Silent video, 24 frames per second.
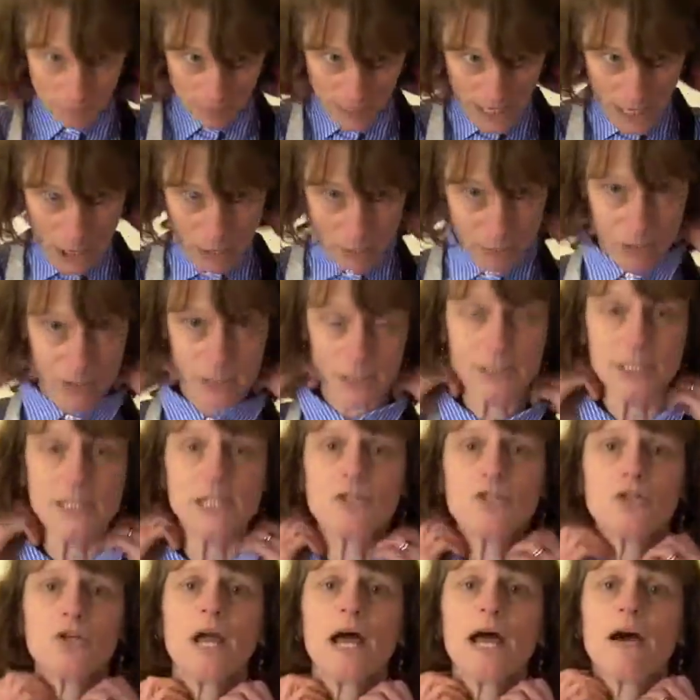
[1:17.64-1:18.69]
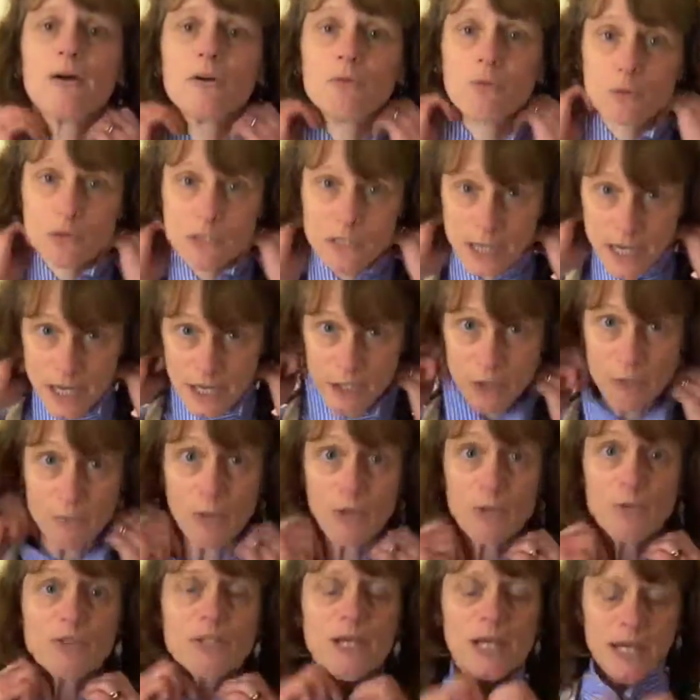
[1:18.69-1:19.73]
now I'm going to teach you how to tie your
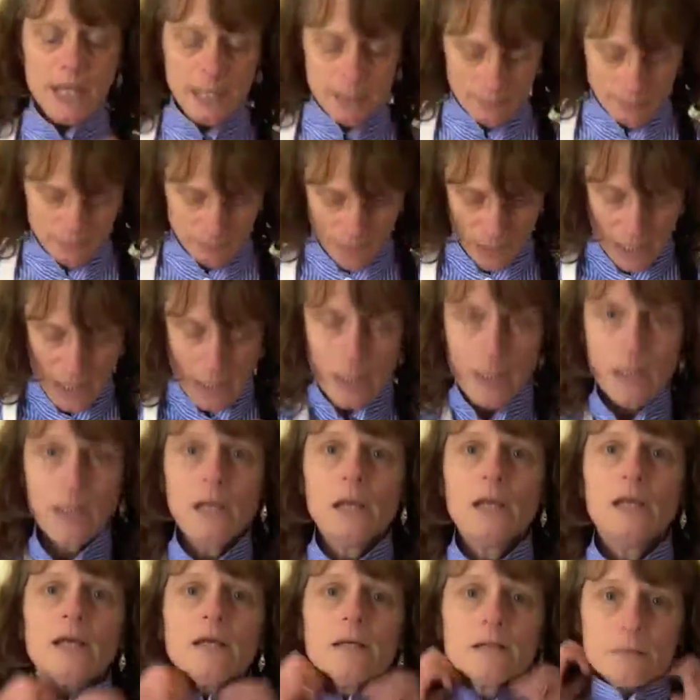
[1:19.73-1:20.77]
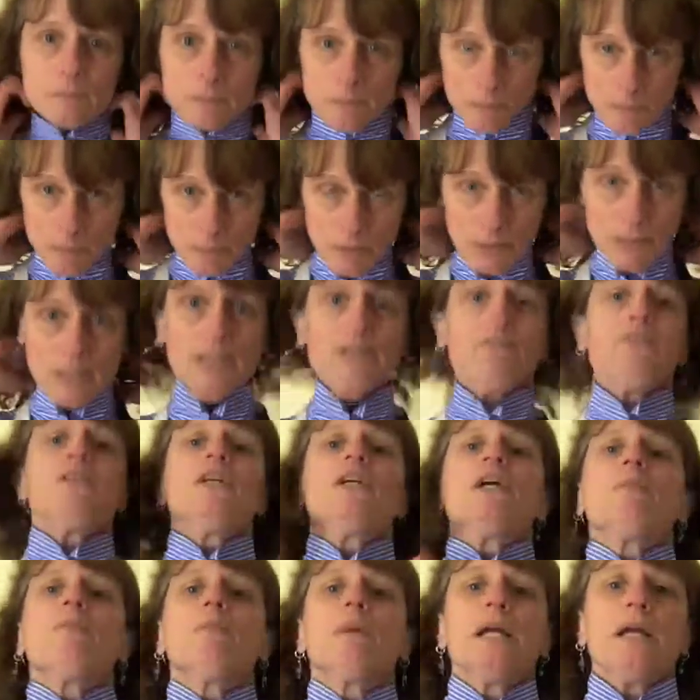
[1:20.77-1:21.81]
bow tie.
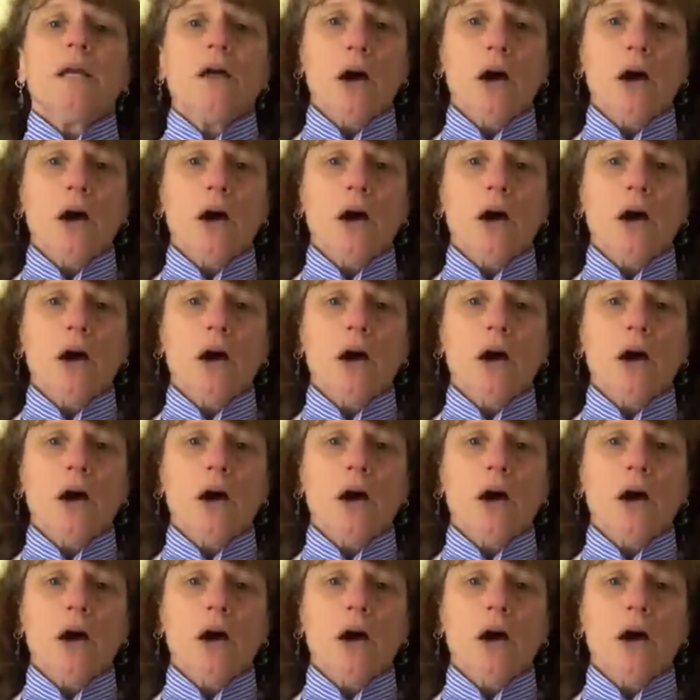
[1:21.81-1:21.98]
Lifting up my